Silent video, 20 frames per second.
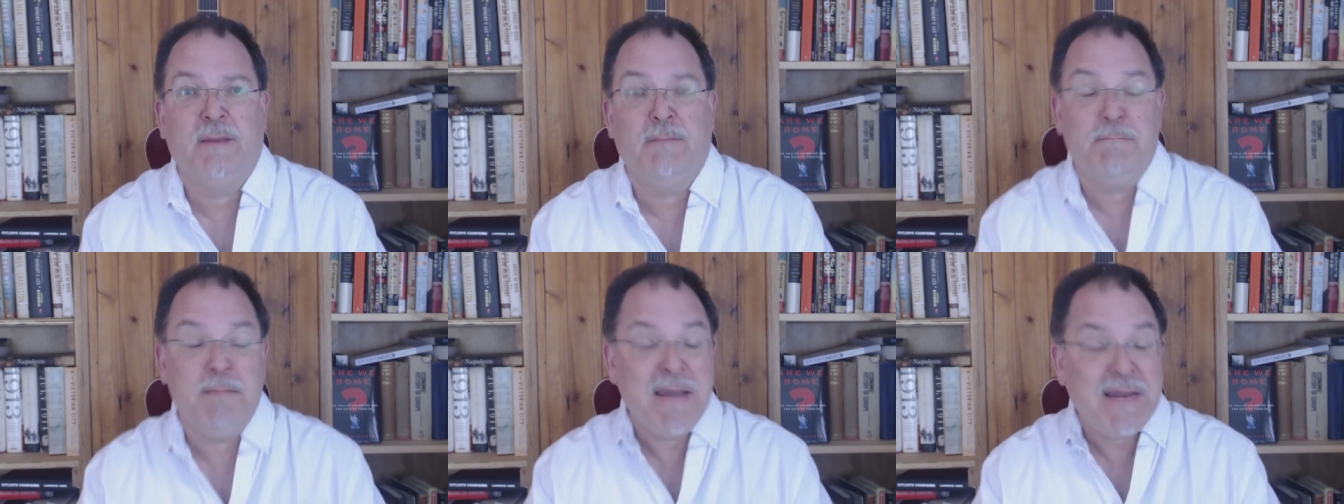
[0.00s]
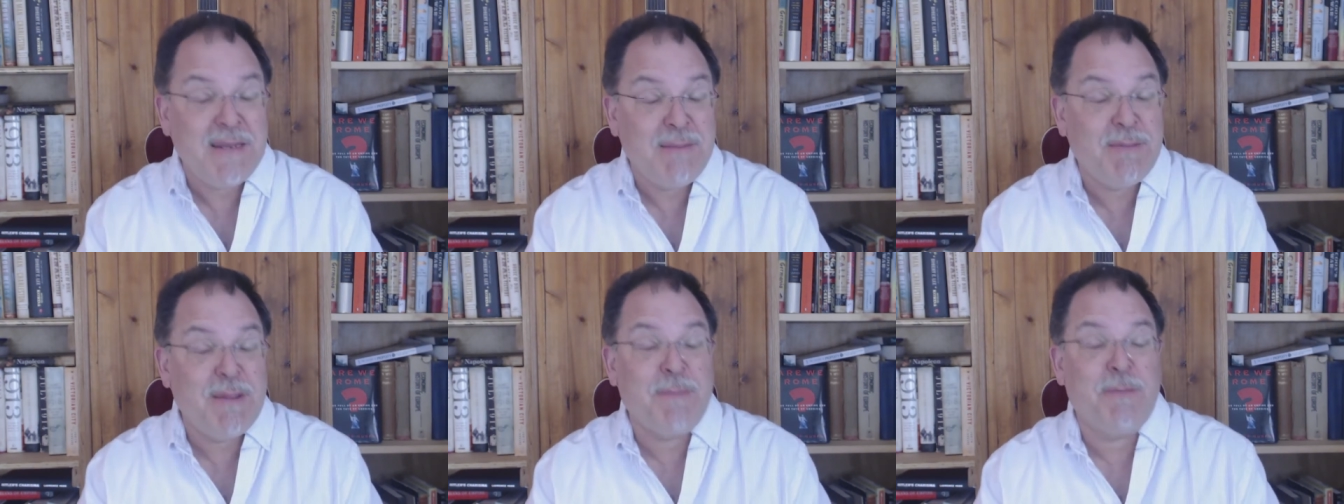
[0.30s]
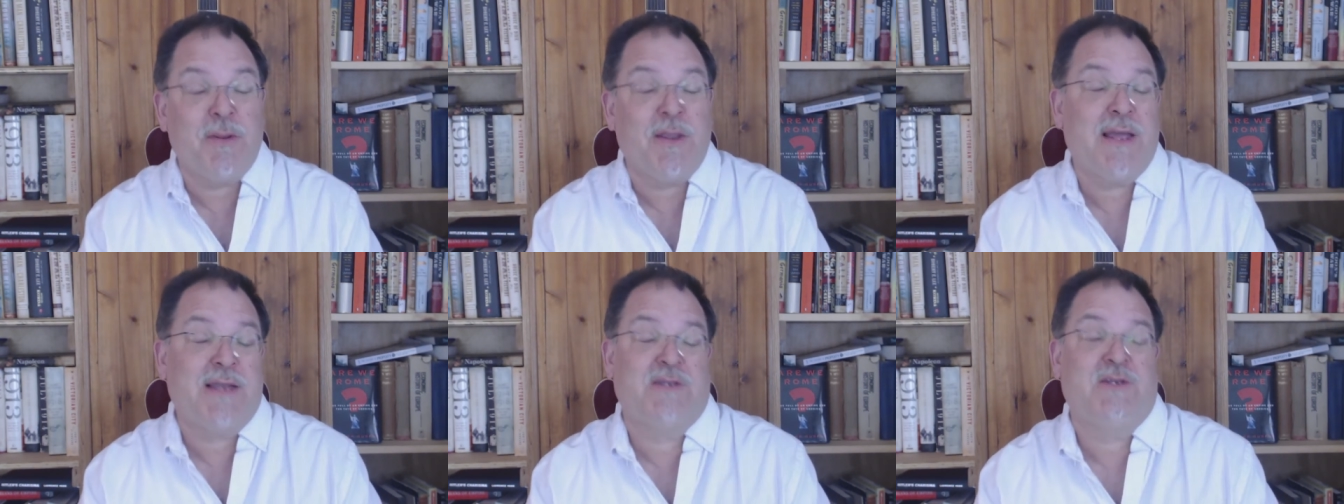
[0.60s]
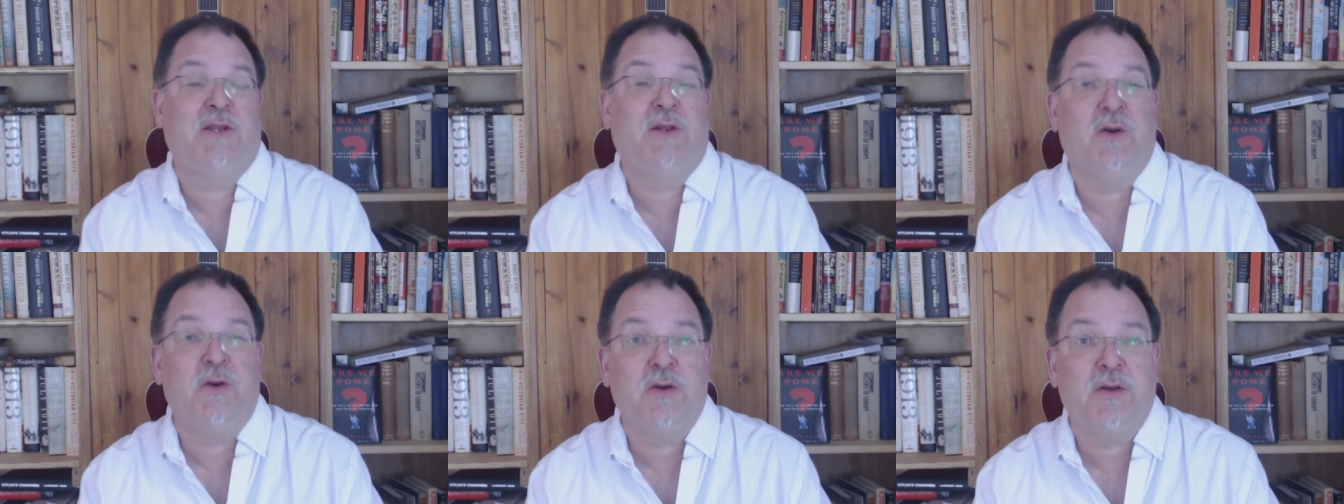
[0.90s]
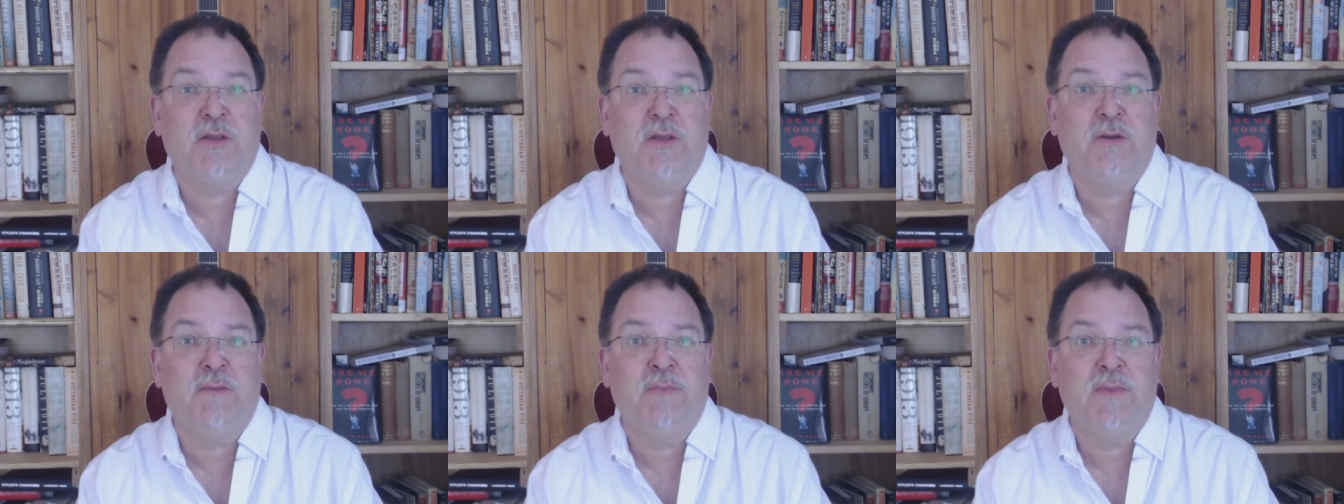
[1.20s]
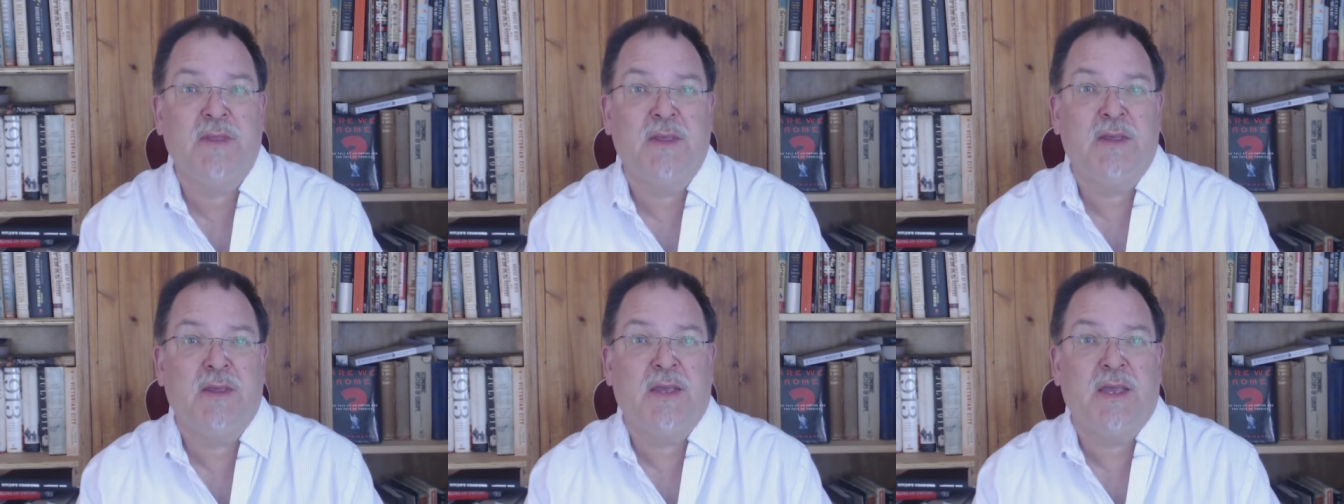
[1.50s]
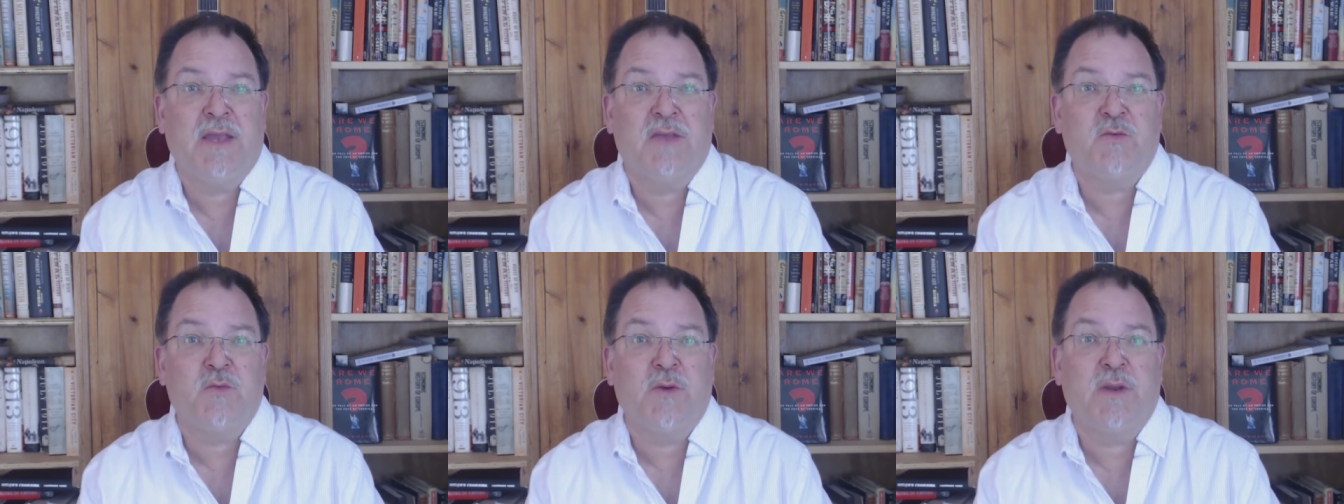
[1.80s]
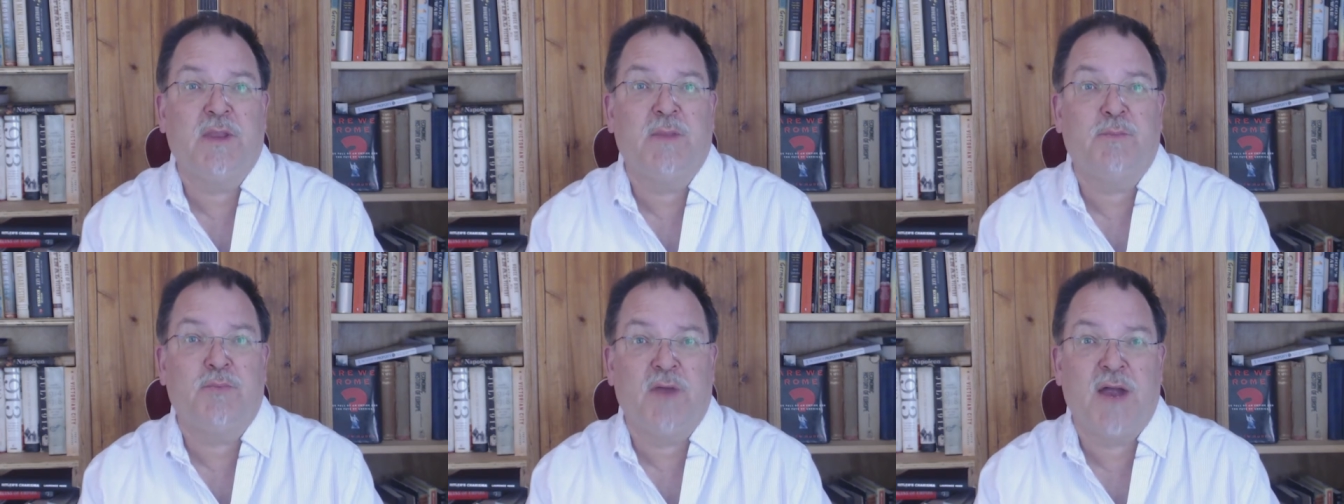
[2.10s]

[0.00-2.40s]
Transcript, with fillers: many people actually argue is one of the